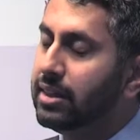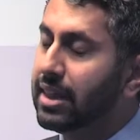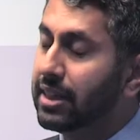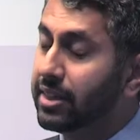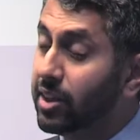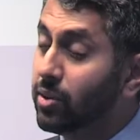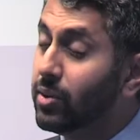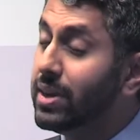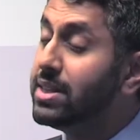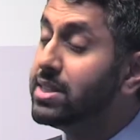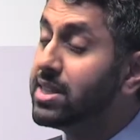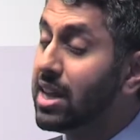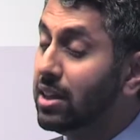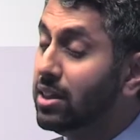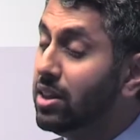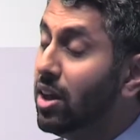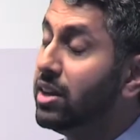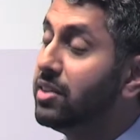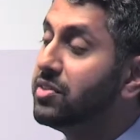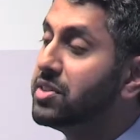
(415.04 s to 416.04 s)
there is a
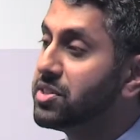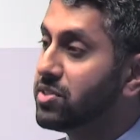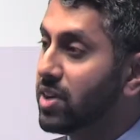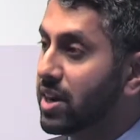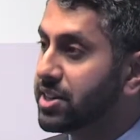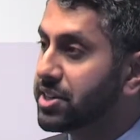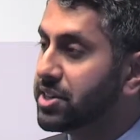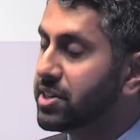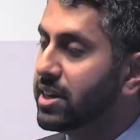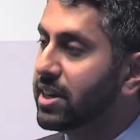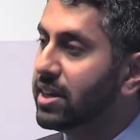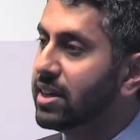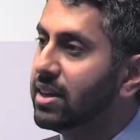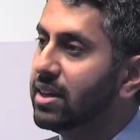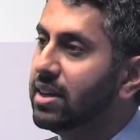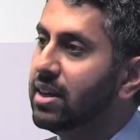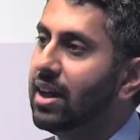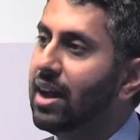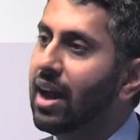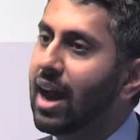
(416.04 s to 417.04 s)
lot of structuring
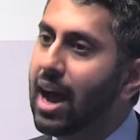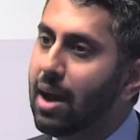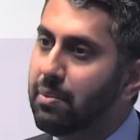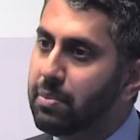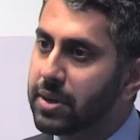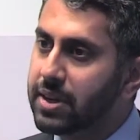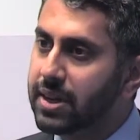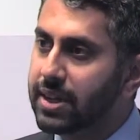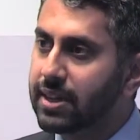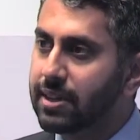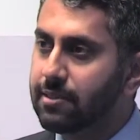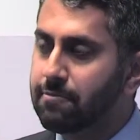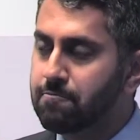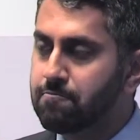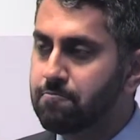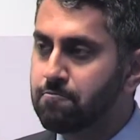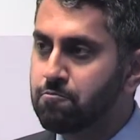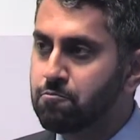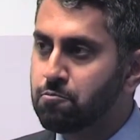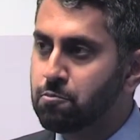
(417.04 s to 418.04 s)
happening,
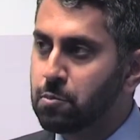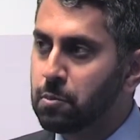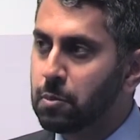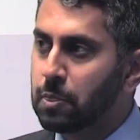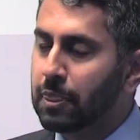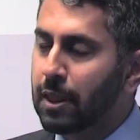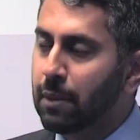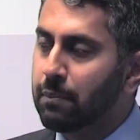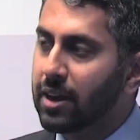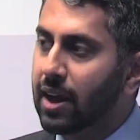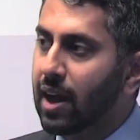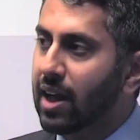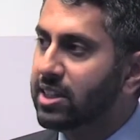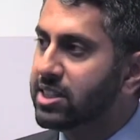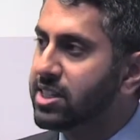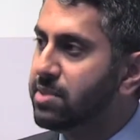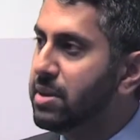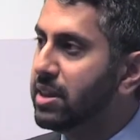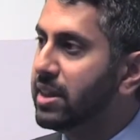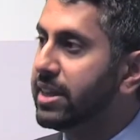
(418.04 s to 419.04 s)
but
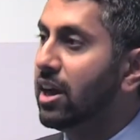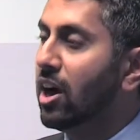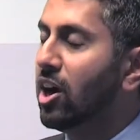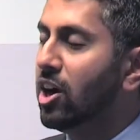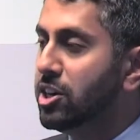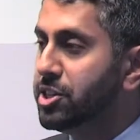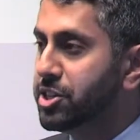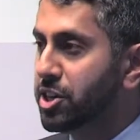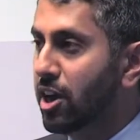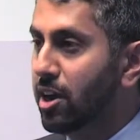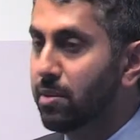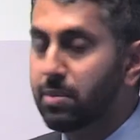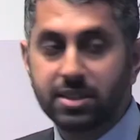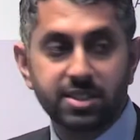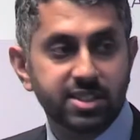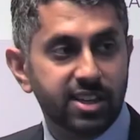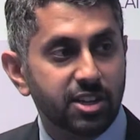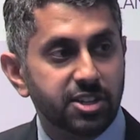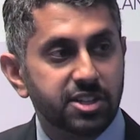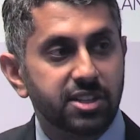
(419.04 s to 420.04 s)
ultimately our job
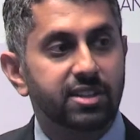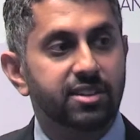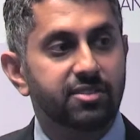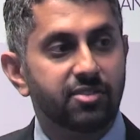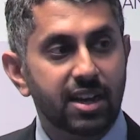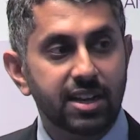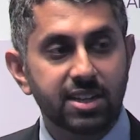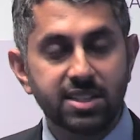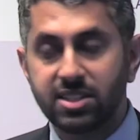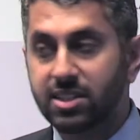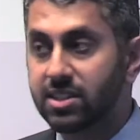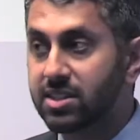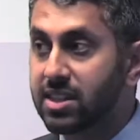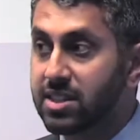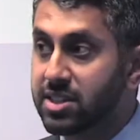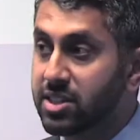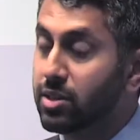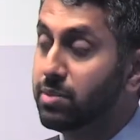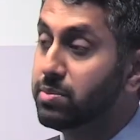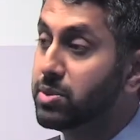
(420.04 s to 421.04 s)
as social investors
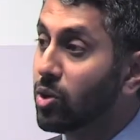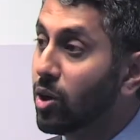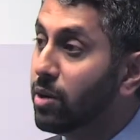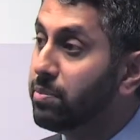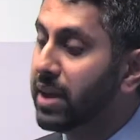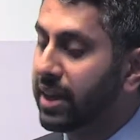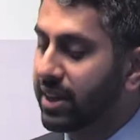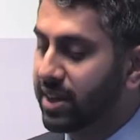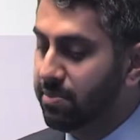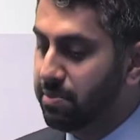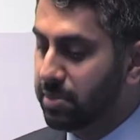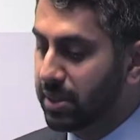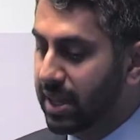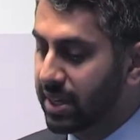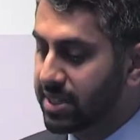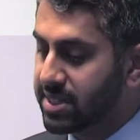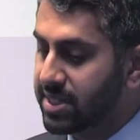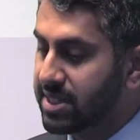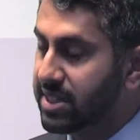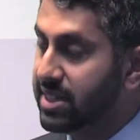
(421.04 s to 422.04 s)
is to absorb that
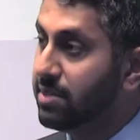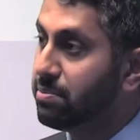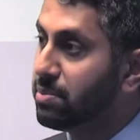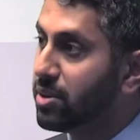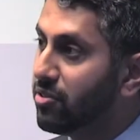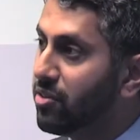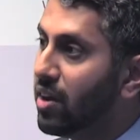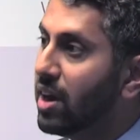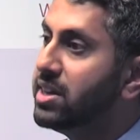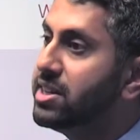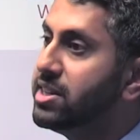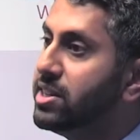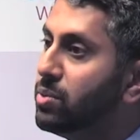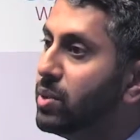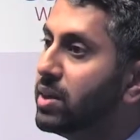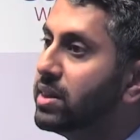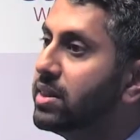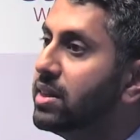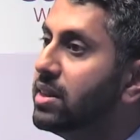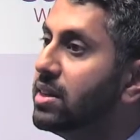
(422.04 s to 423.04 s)
complexity and provide you
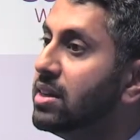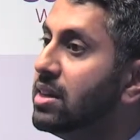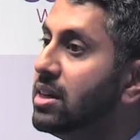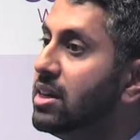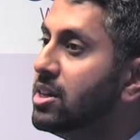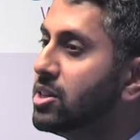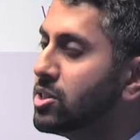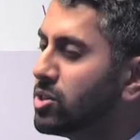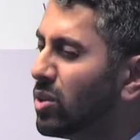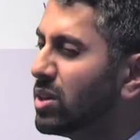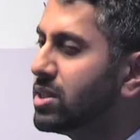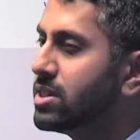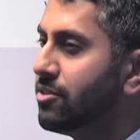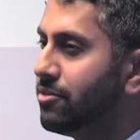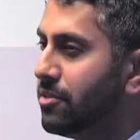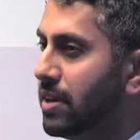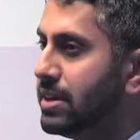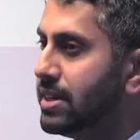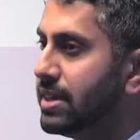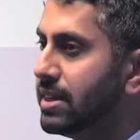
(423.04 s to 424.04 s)
with the sorts
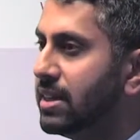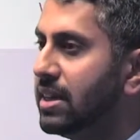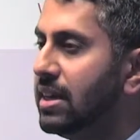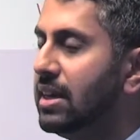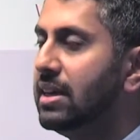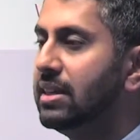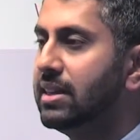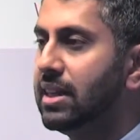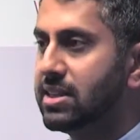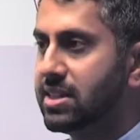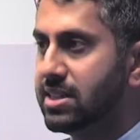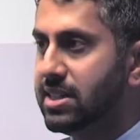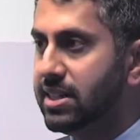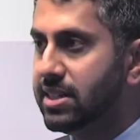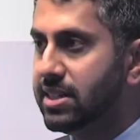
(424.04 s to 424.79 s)
of funding that's